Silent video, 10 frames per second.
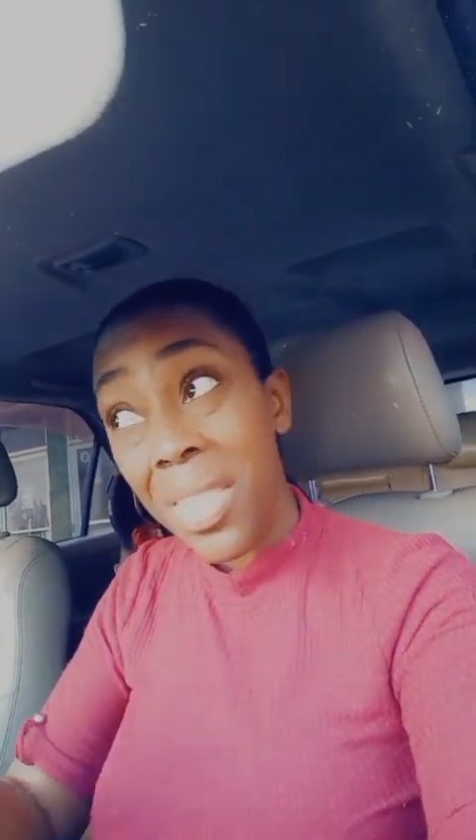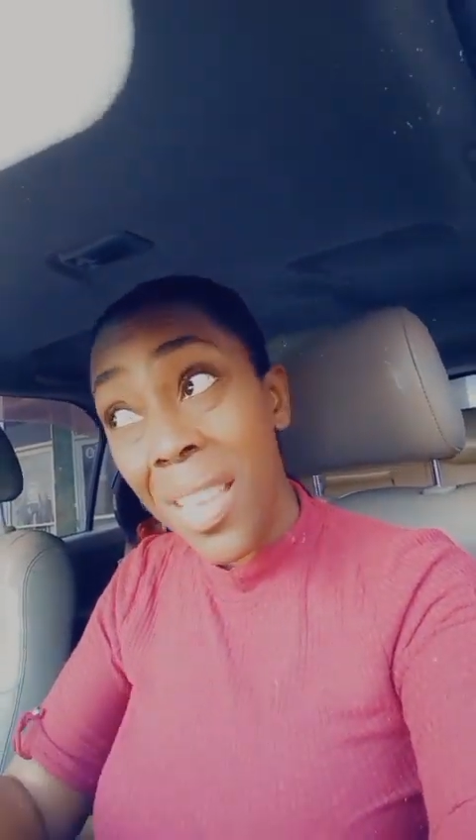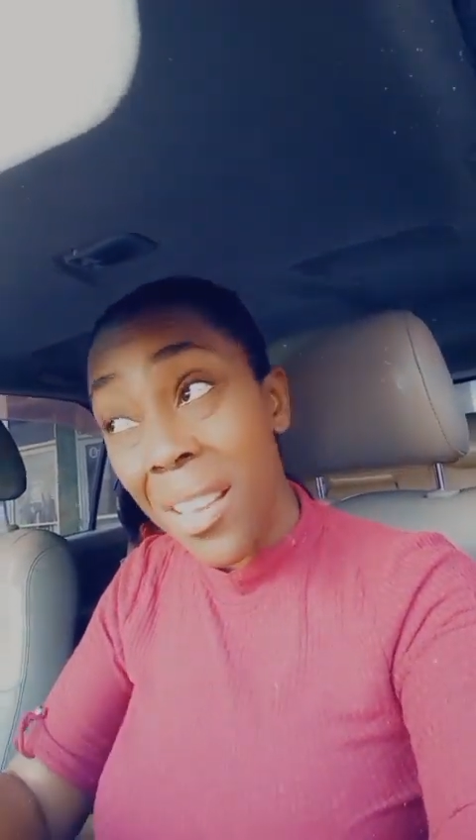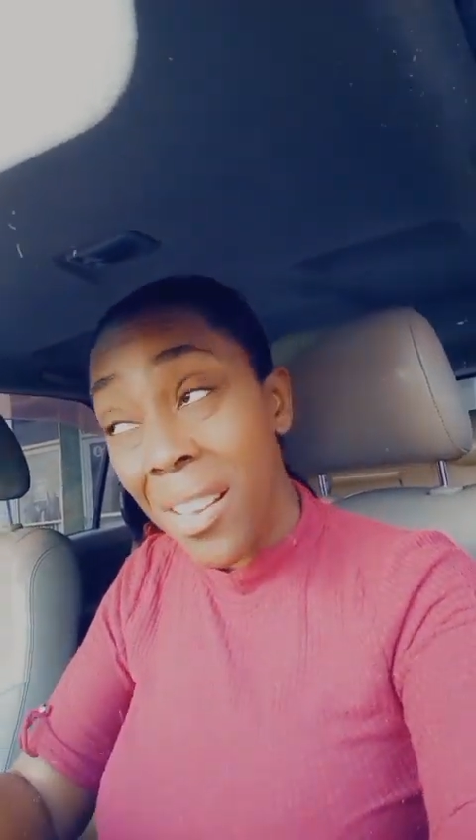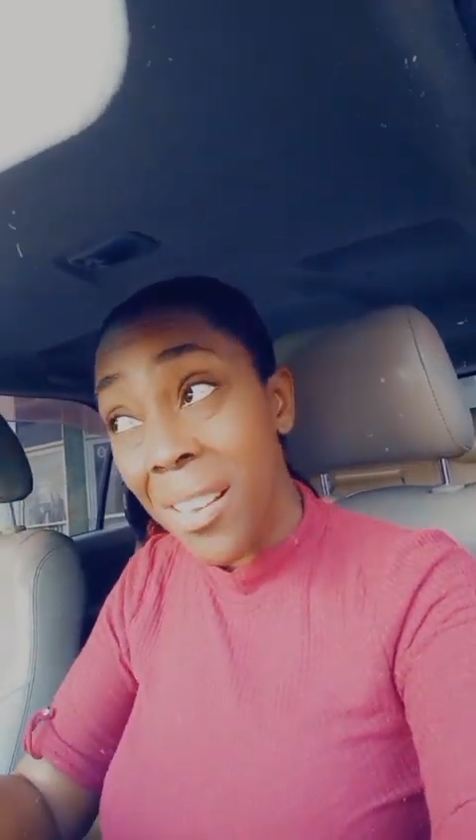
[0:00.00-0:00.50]

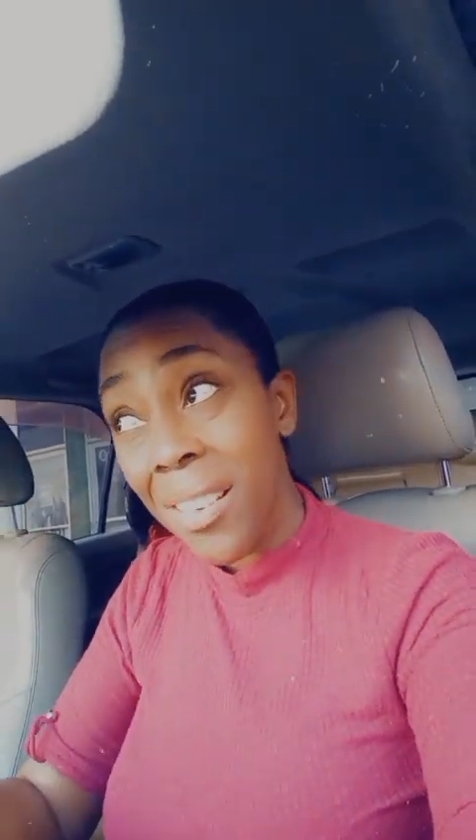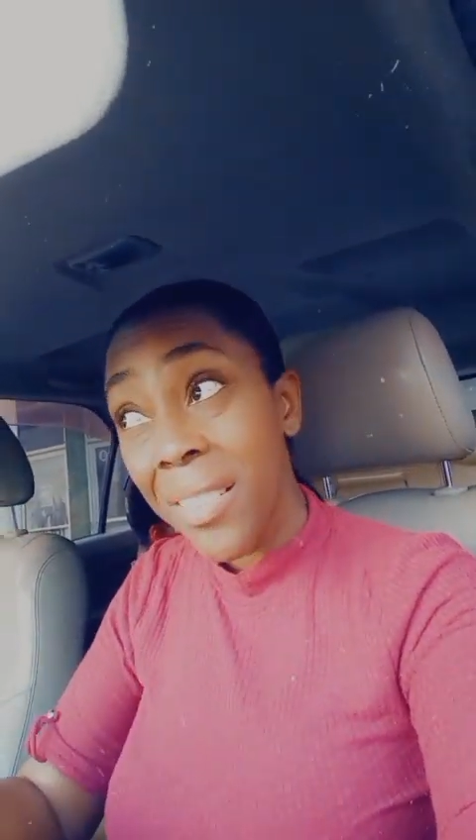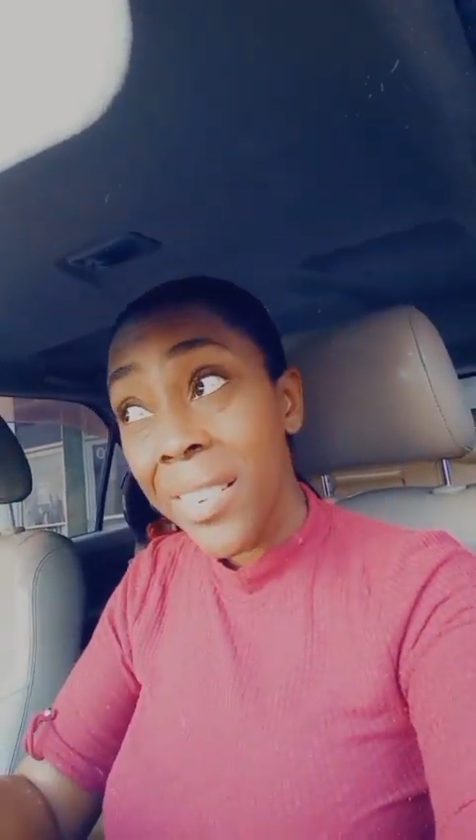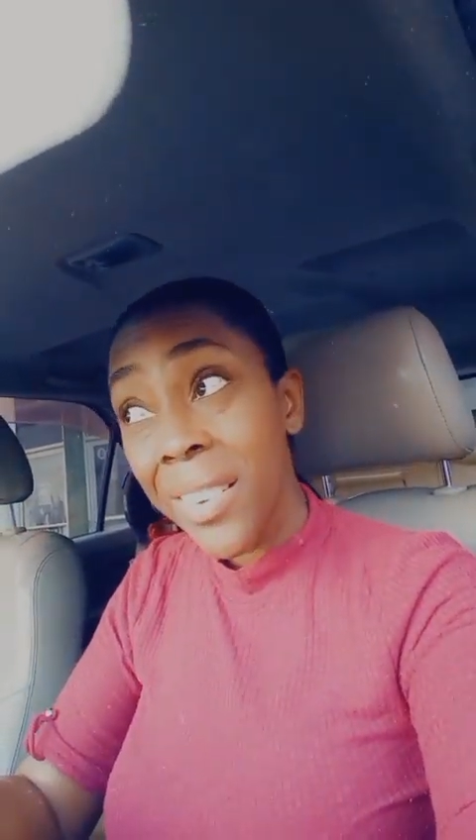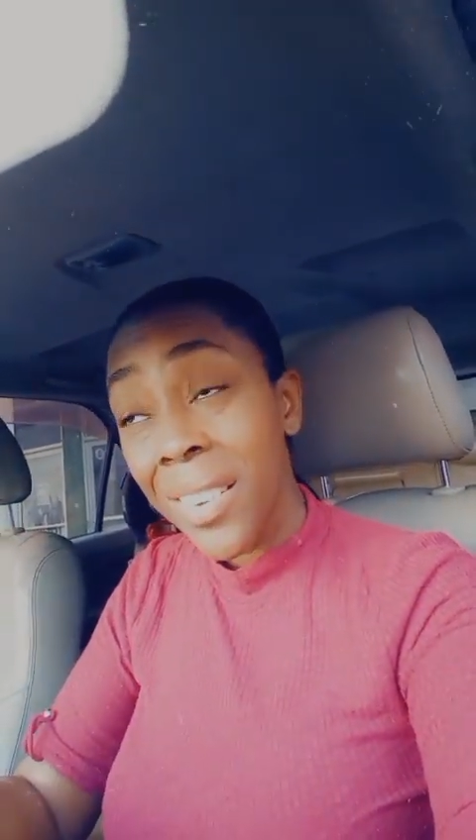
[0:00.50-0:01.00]
their
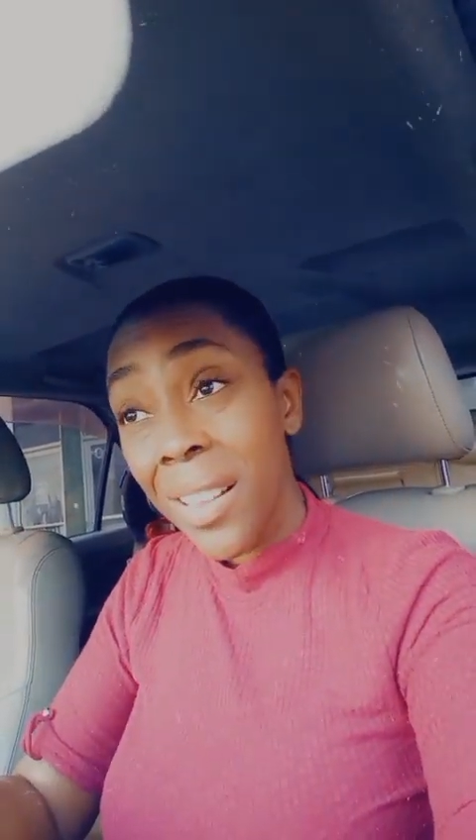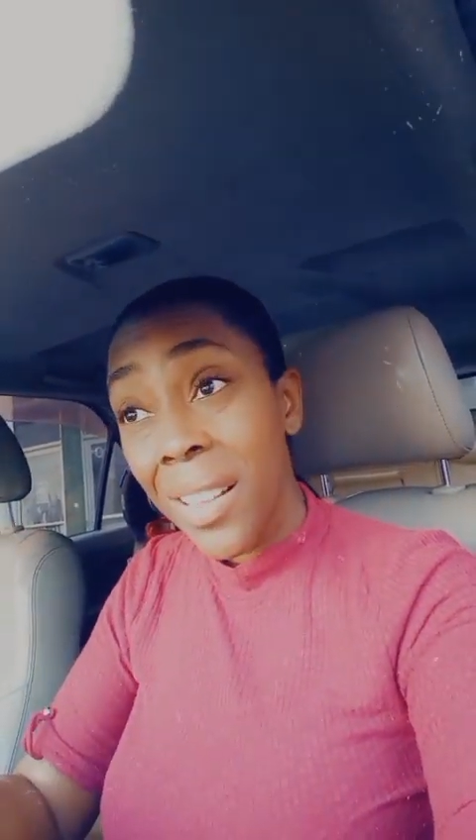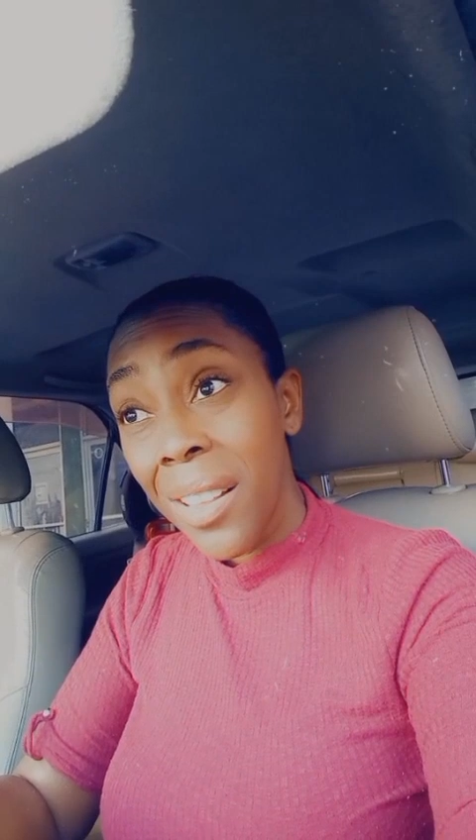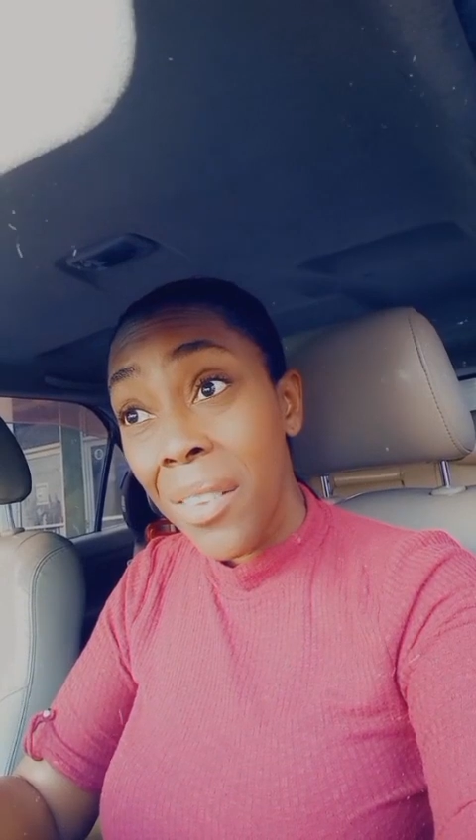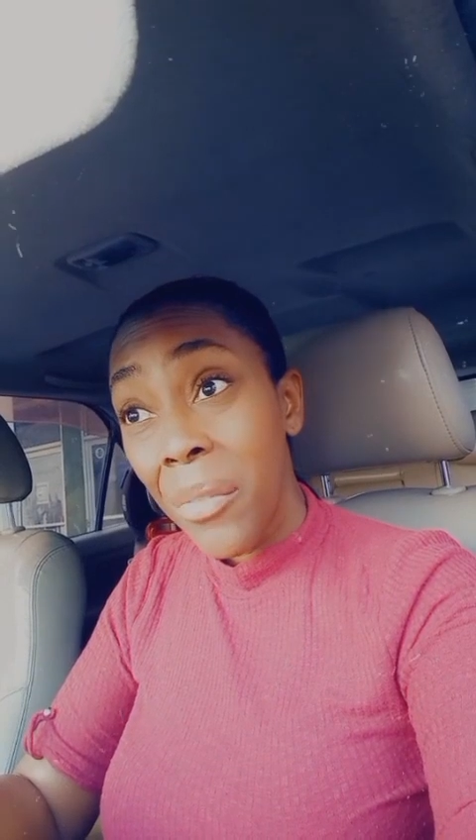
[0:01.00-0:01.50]

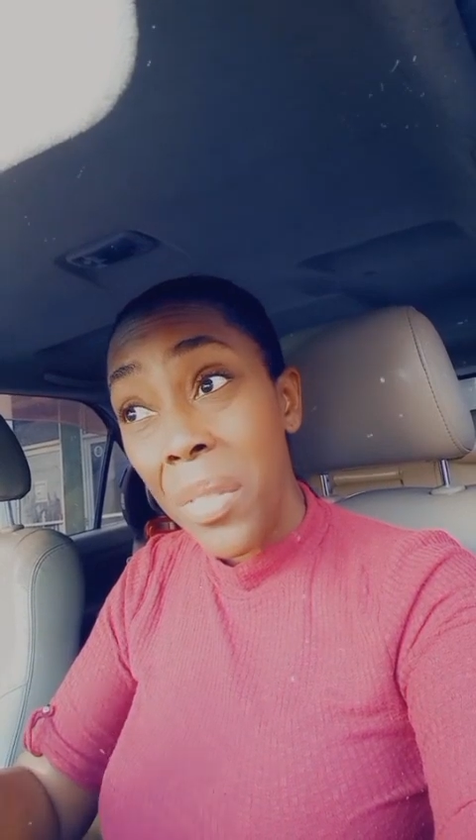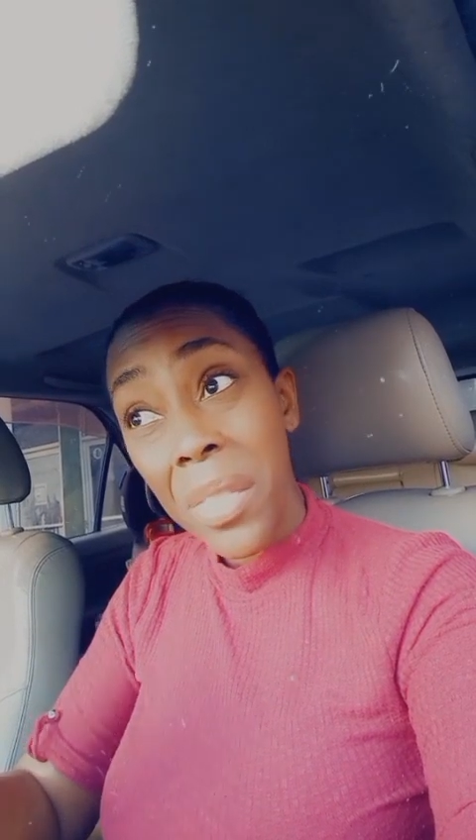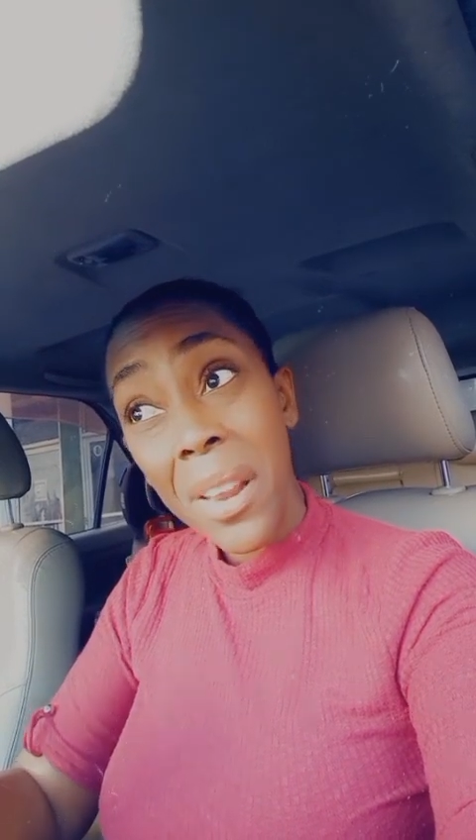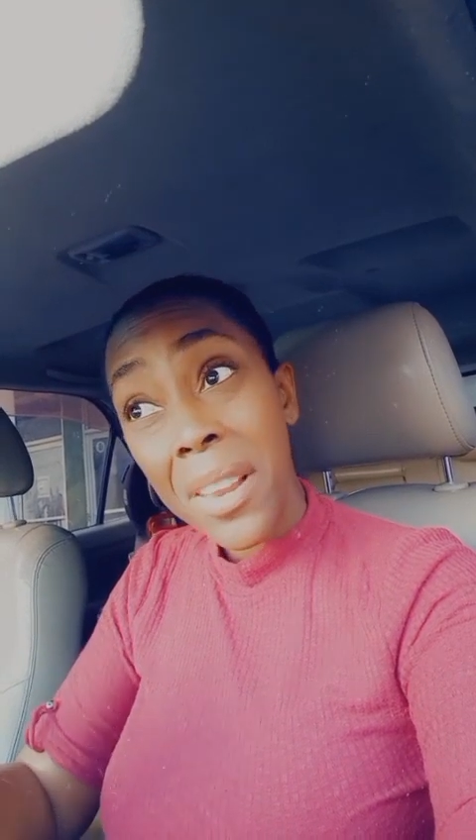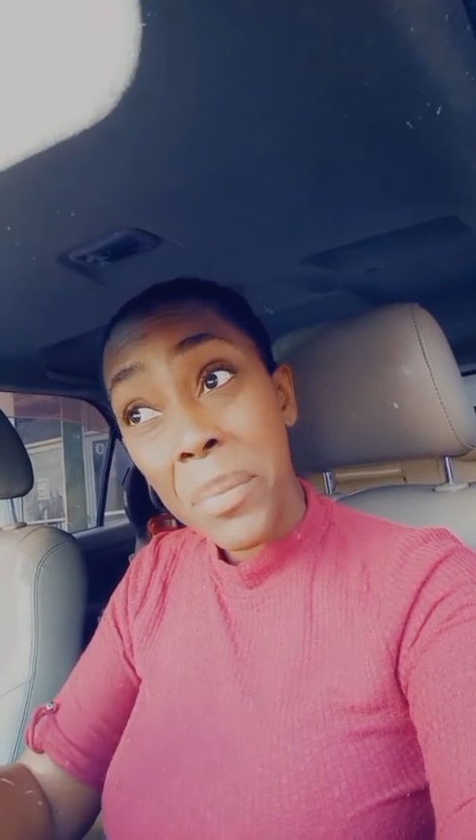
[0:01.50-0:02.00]
with
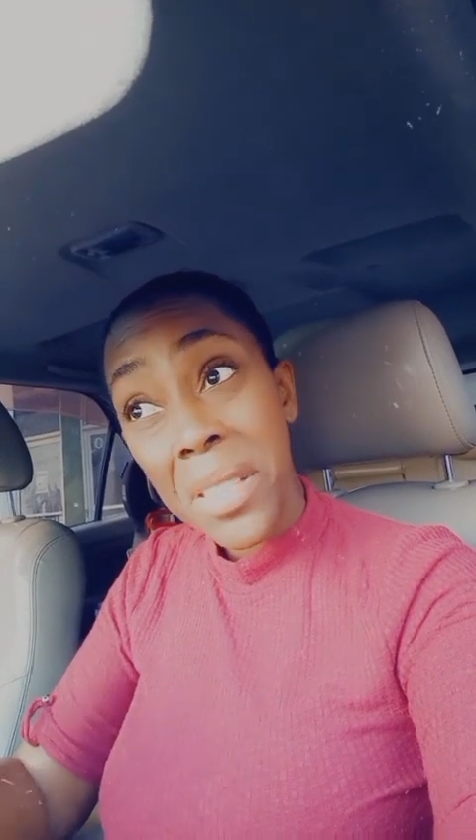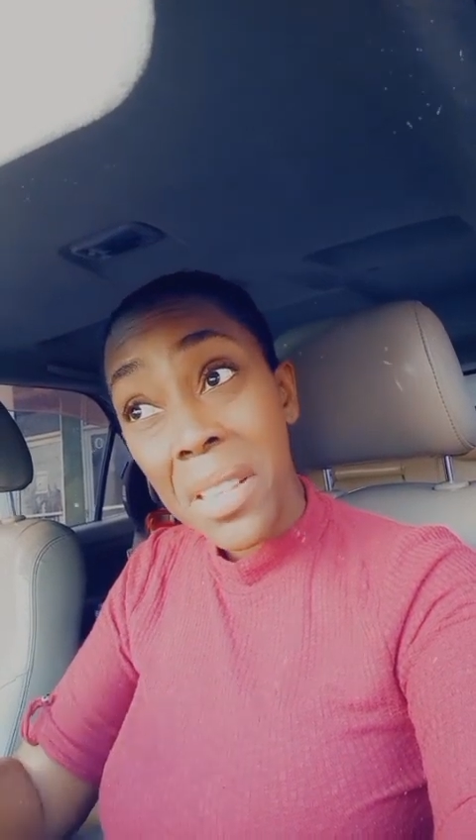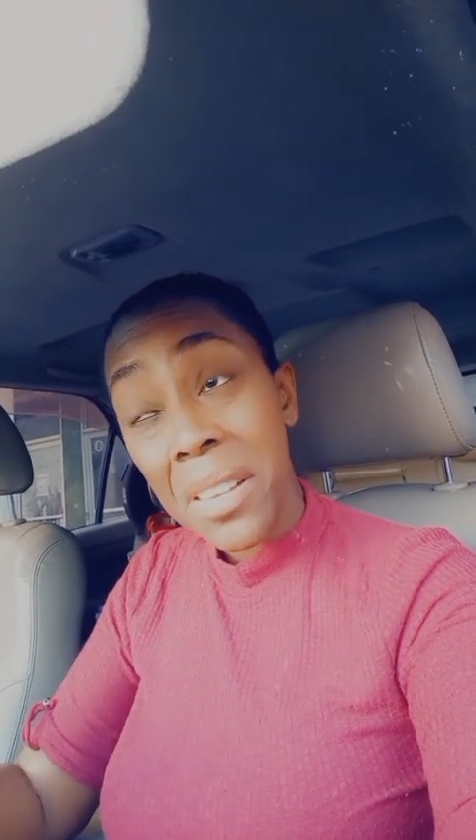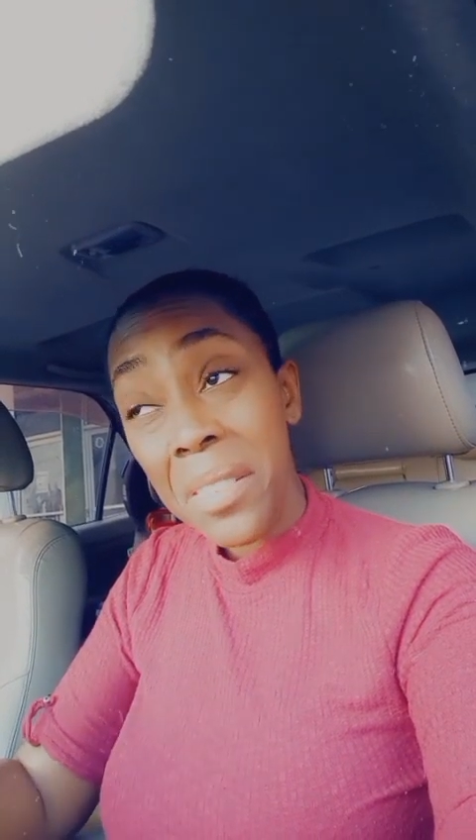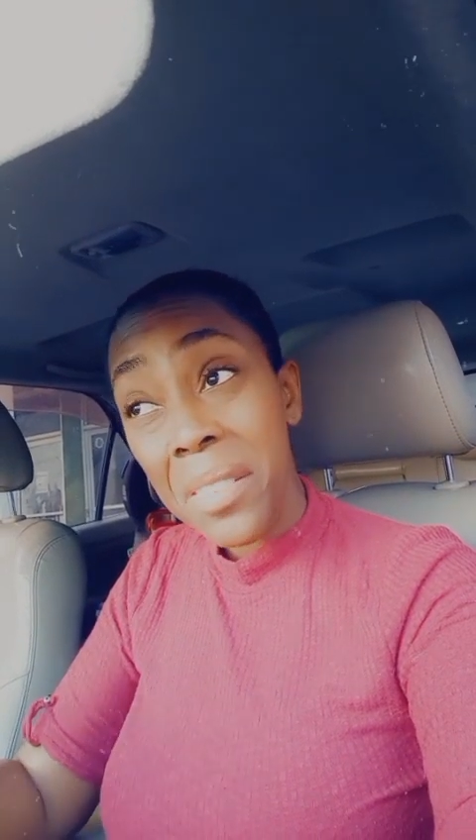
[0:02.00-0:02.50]
their limited,